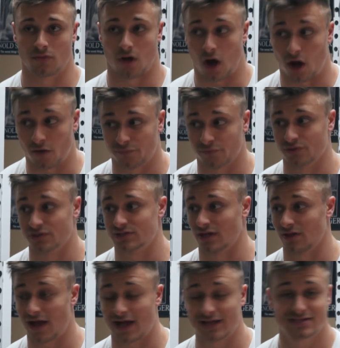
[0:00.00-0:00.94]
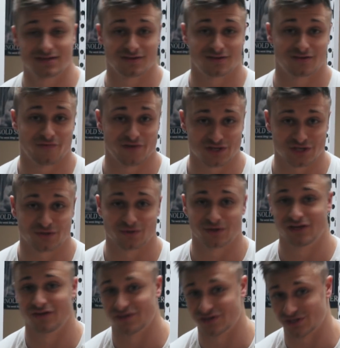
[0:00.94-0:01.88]
offers, lots of Division
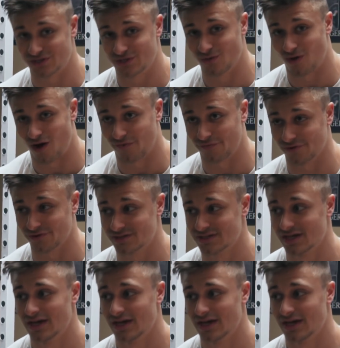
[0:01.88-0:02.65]
III, Division II offers,